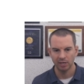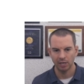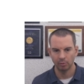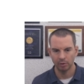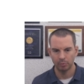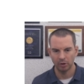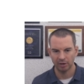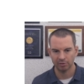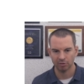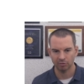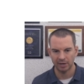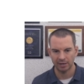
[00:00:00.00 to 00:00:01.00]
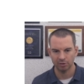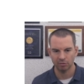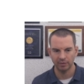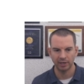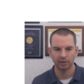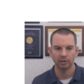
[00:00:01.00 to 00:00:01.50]
And we put a slash
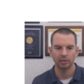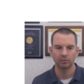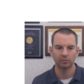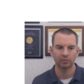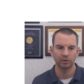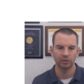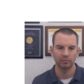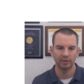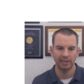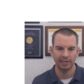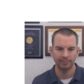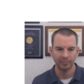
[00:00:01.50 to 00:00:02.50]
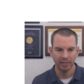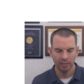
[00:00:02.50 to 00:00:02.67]
there in front of the name.